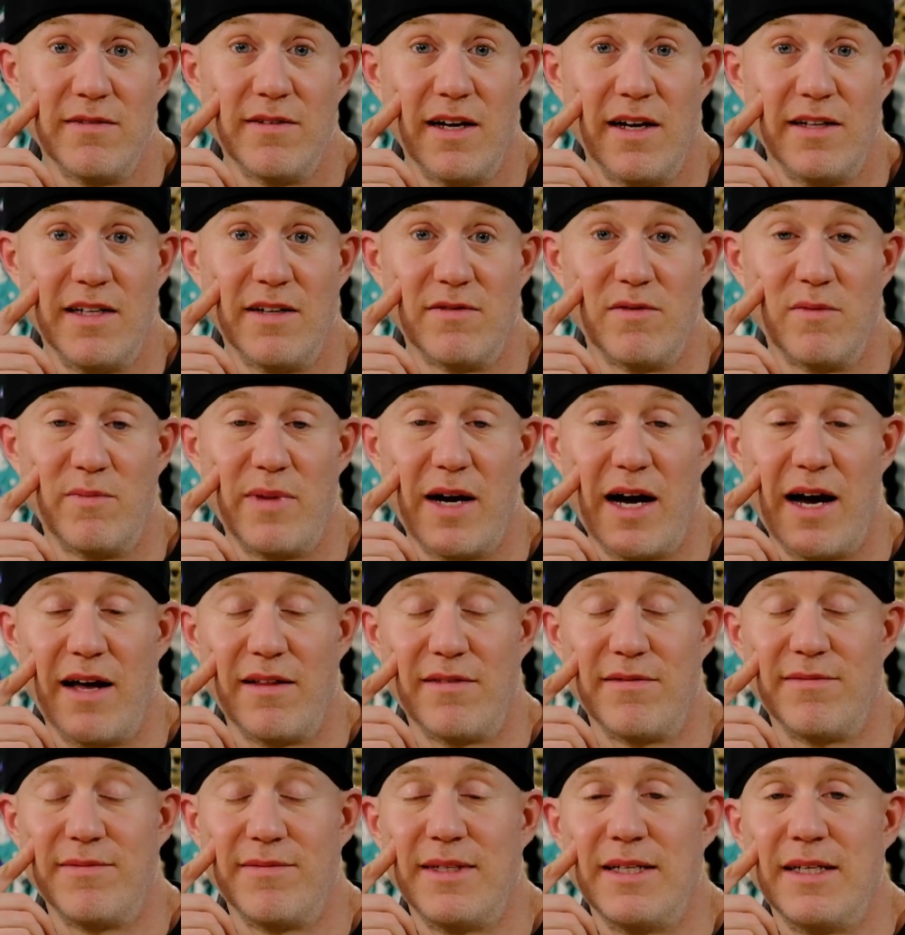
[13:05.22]
a different
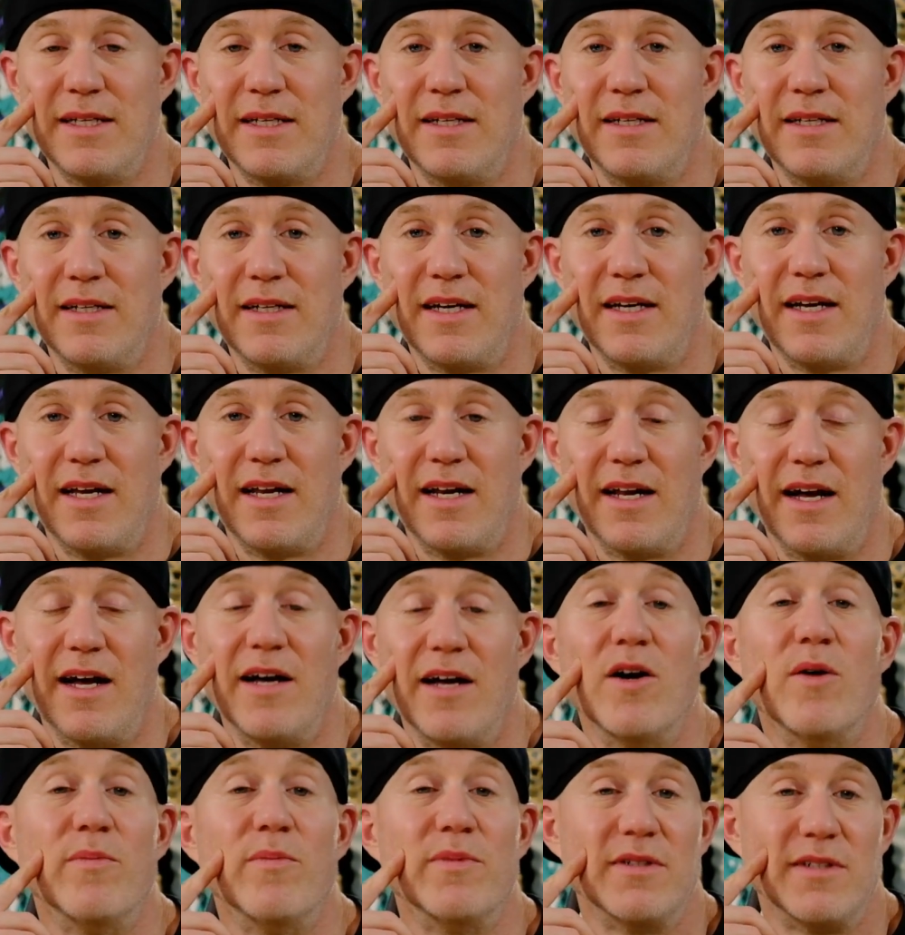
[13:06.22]
path. And I
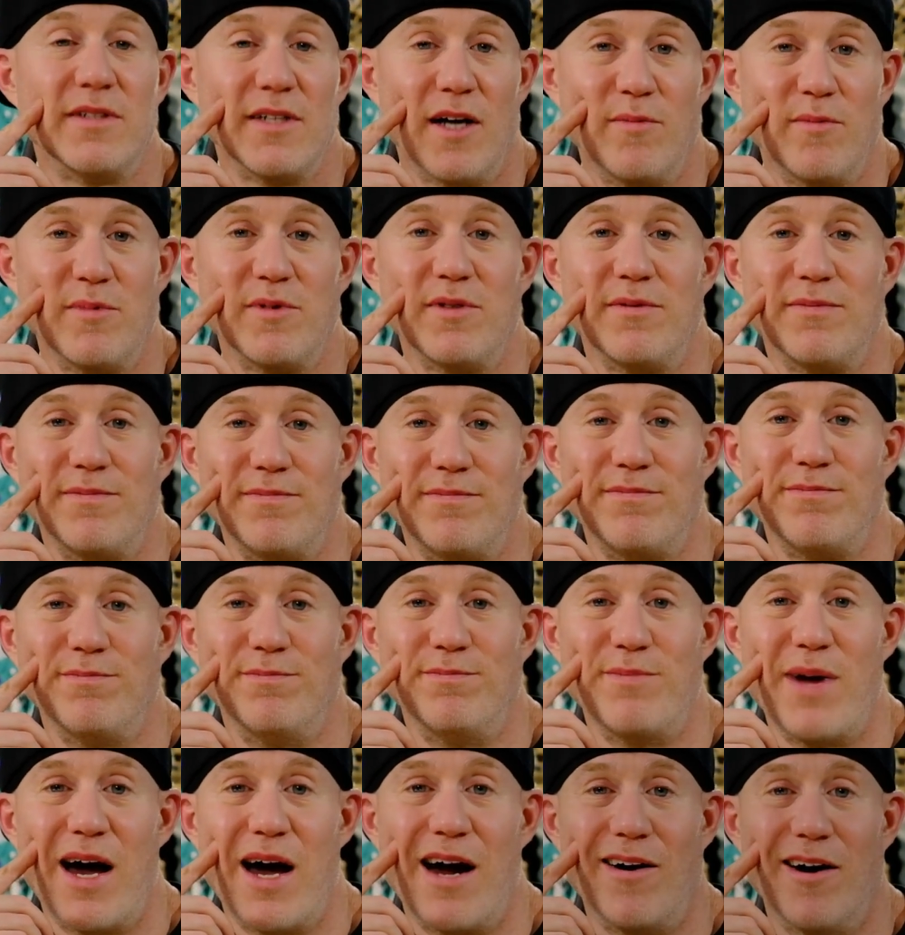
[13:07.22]
hope this helps.
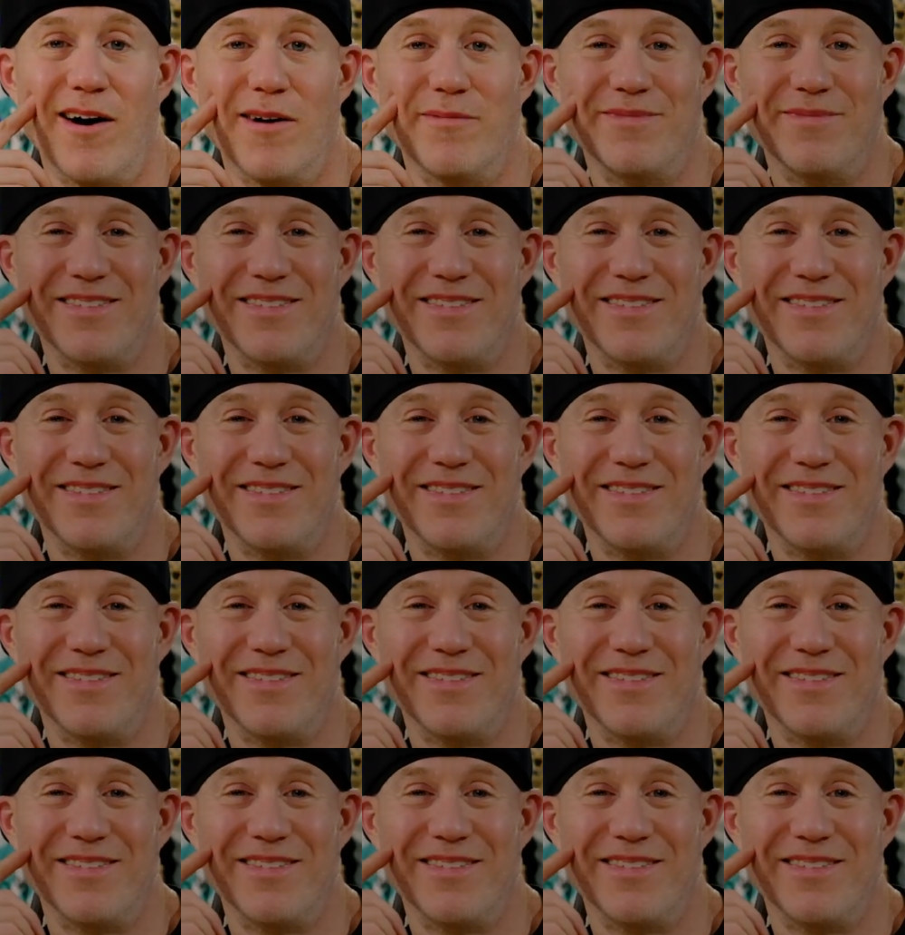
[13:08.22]
Power up.